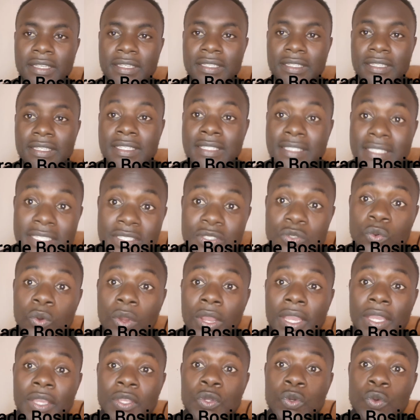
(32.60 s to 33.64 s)
It is why
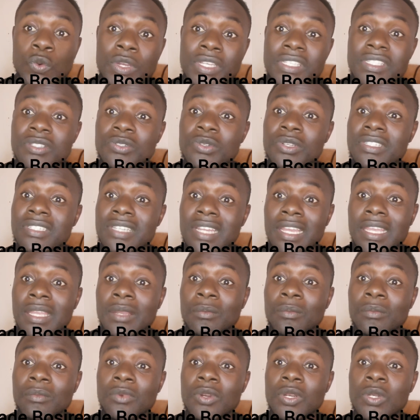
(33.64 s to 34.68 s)
you waste your time
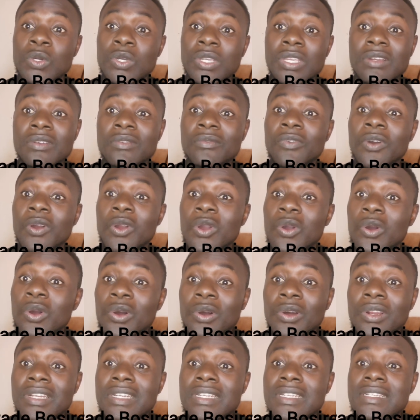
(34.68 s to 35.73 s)
looking for
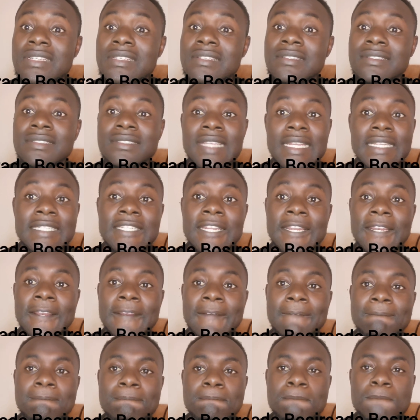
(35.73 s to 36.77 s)
God, Satan,
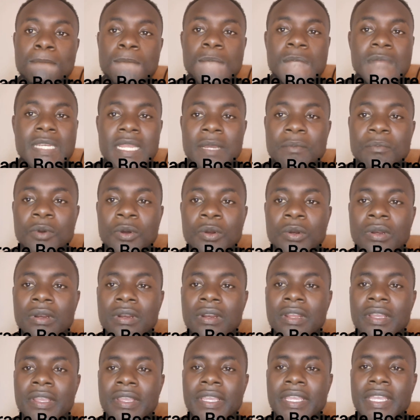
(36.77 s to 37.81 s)
demon,
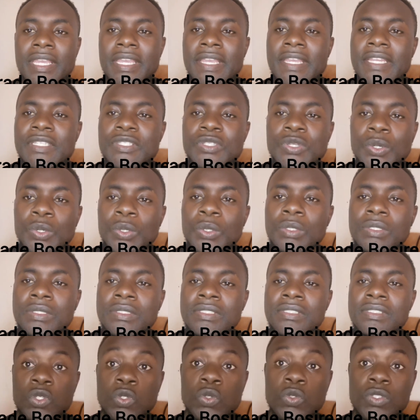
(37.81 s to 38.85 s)
angels
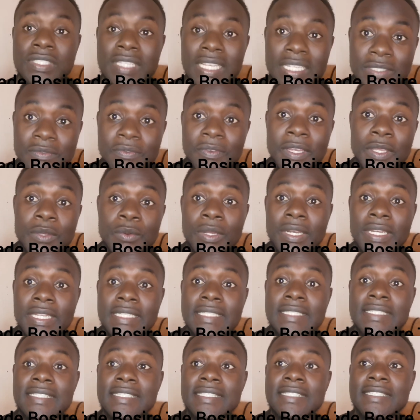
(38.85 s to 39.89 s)
to satisfy your
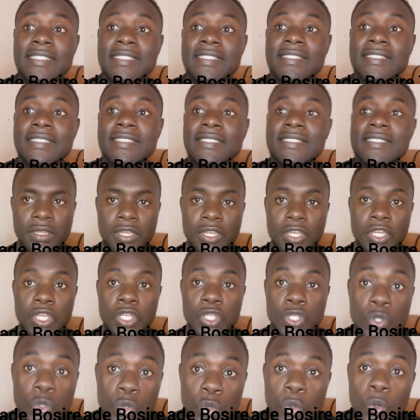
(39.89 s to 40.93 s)
needs.
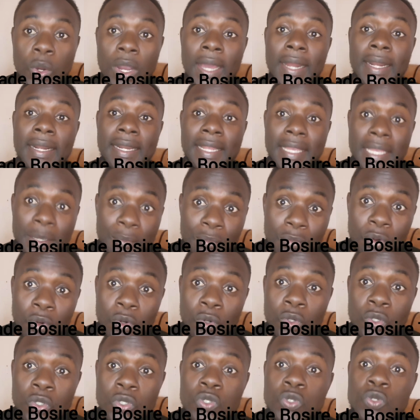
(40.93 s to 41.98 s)
You are
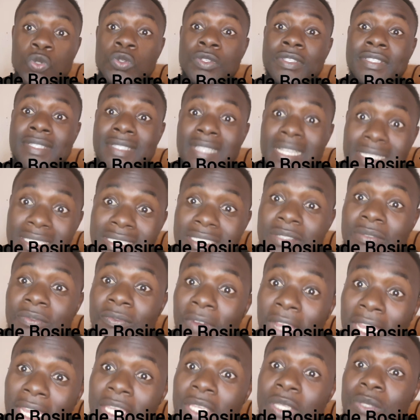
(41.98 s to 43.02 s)
able to
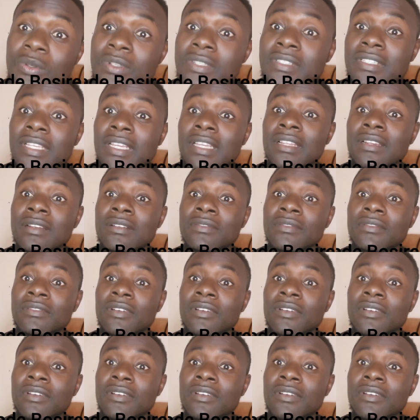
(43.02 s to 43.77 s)
satisfy yourself